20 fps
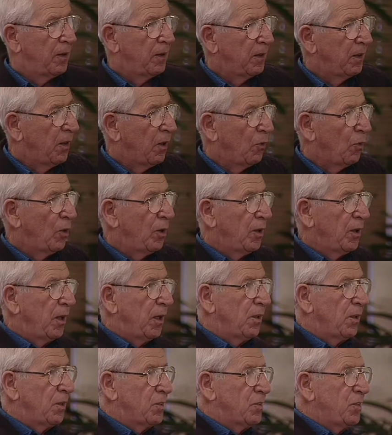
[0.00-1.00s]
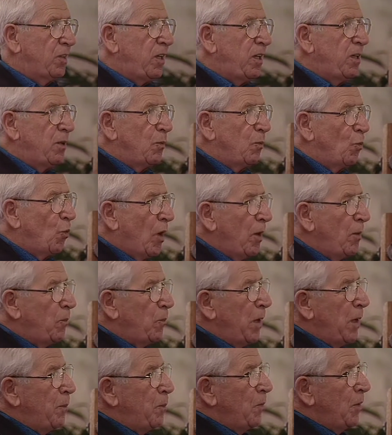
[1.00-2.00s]
Now, in a team, one
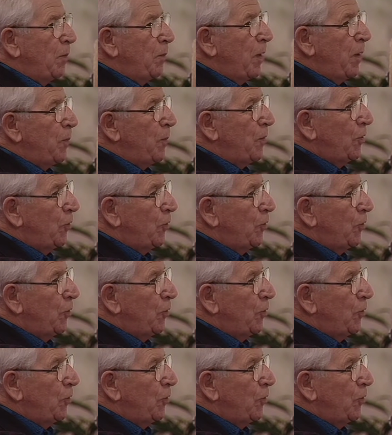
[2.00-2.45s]
member may be